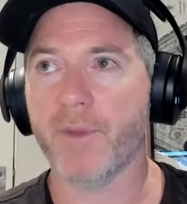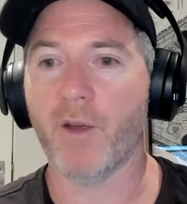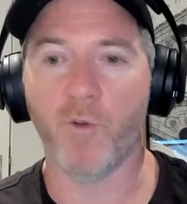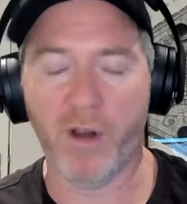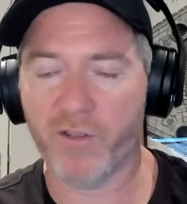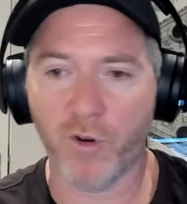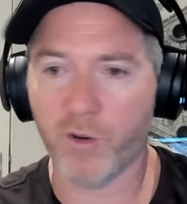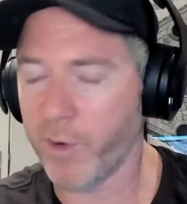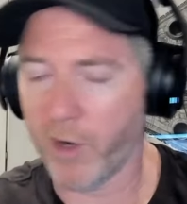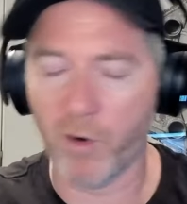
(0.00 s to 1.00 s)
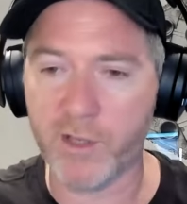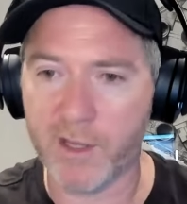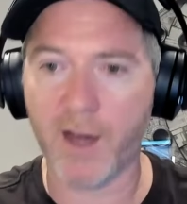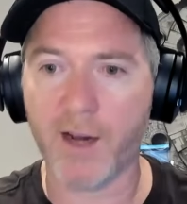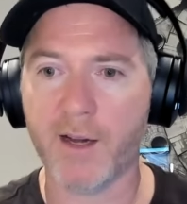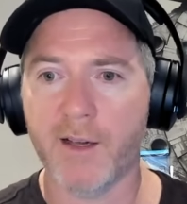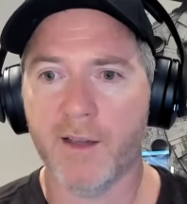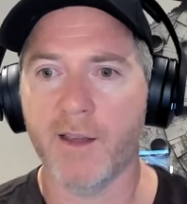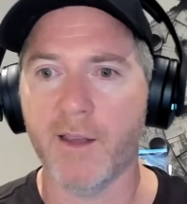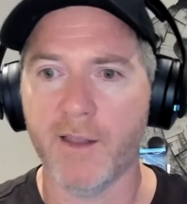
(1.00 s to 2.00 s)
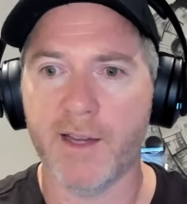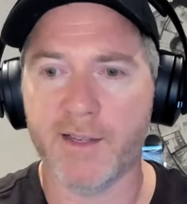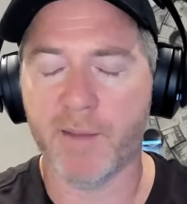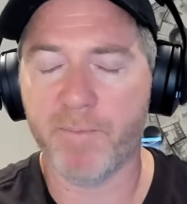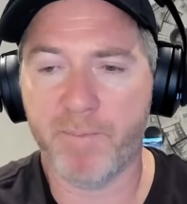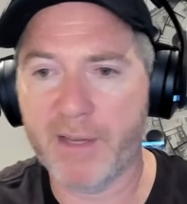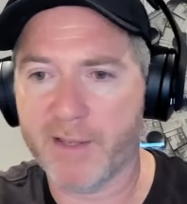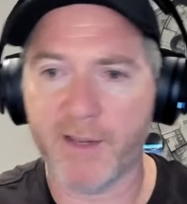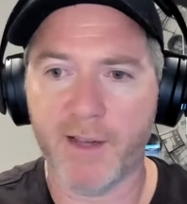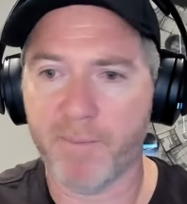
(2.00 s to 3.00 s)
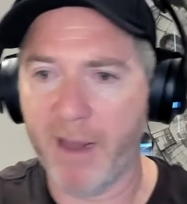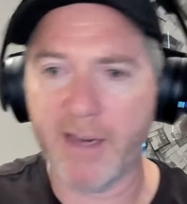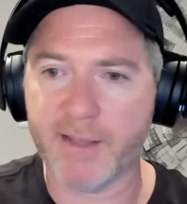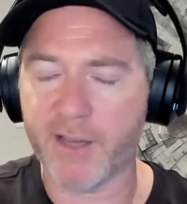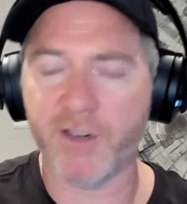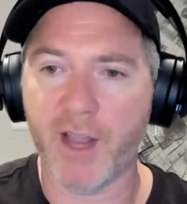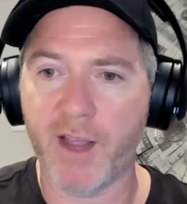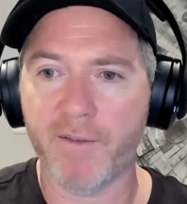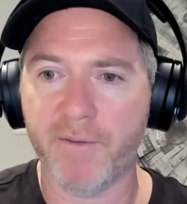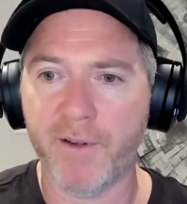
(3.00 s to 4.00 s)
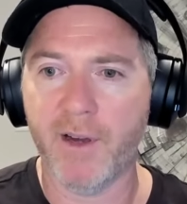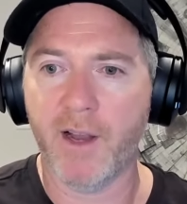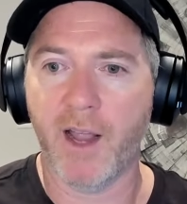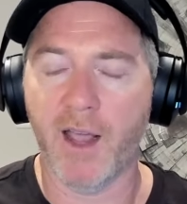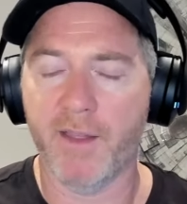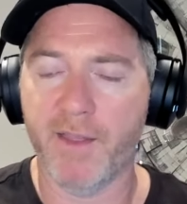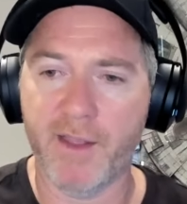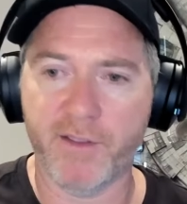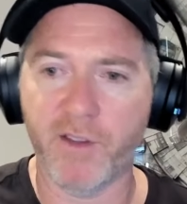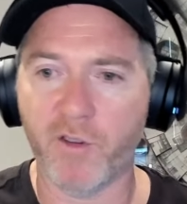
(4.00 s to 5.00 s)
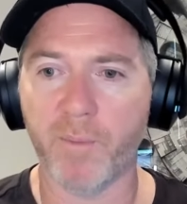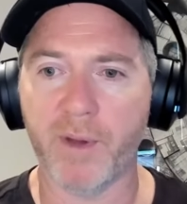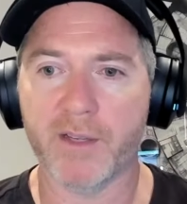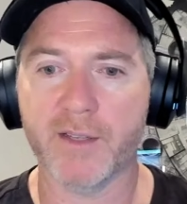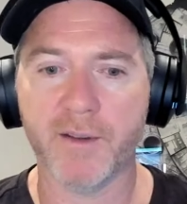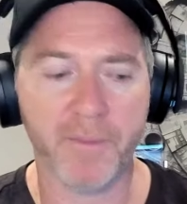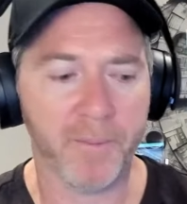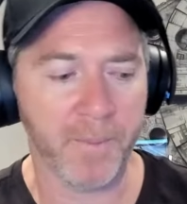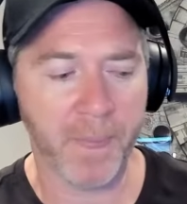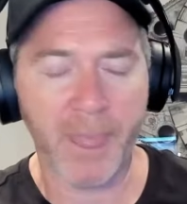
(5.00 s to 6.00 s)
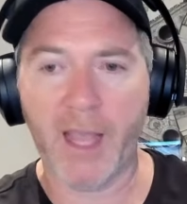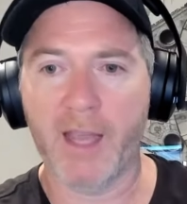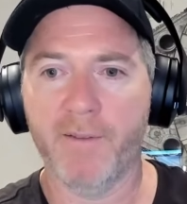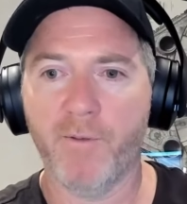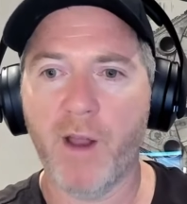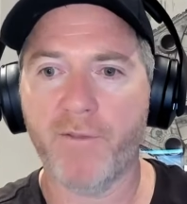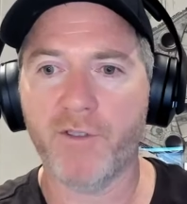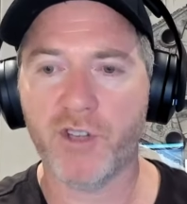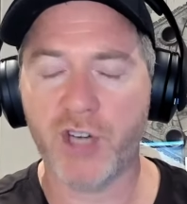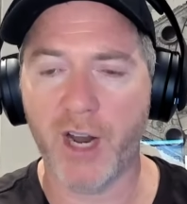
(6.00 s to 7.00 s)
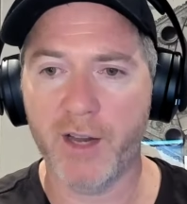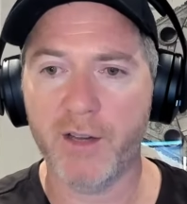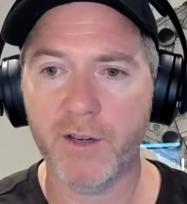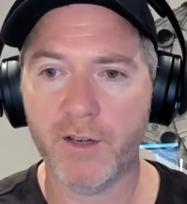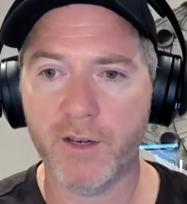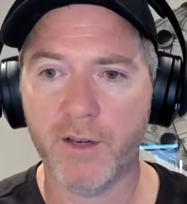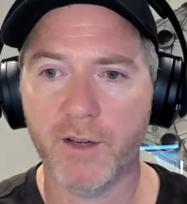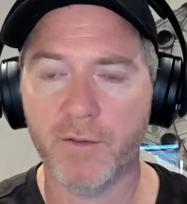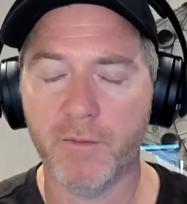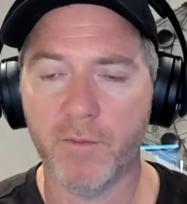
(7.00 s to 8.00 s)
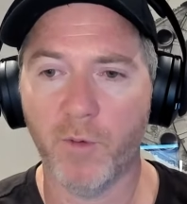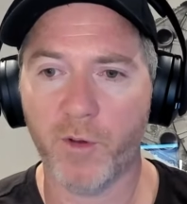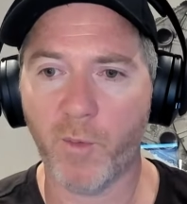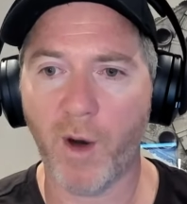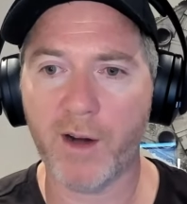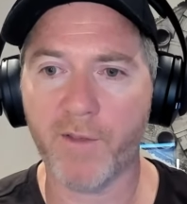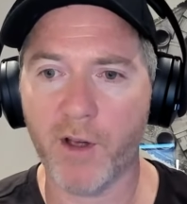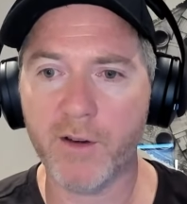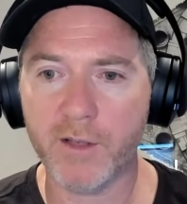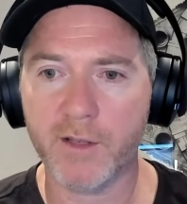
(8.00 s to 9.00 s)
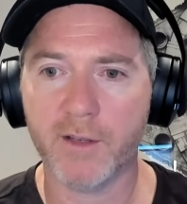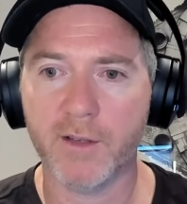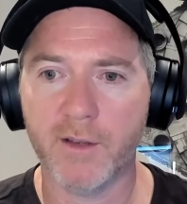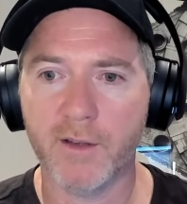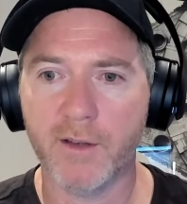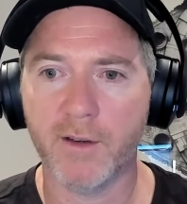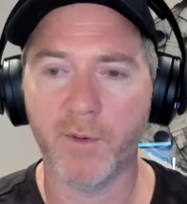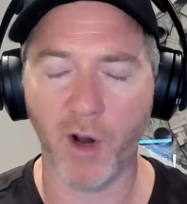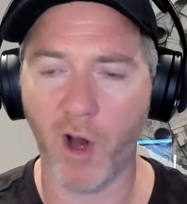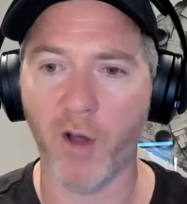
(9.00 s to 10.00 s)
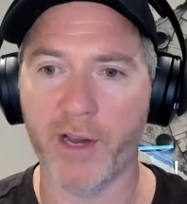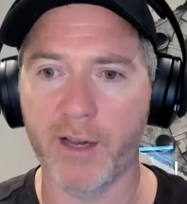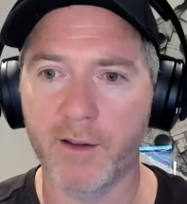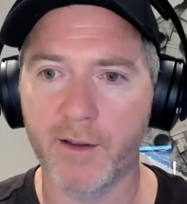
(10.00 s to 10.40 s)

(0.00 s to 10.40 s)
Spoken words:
restaurant, what it looks like, there's the pizza base that you have, and then there's the toppings. And if we have to change more than one of those, we're not going.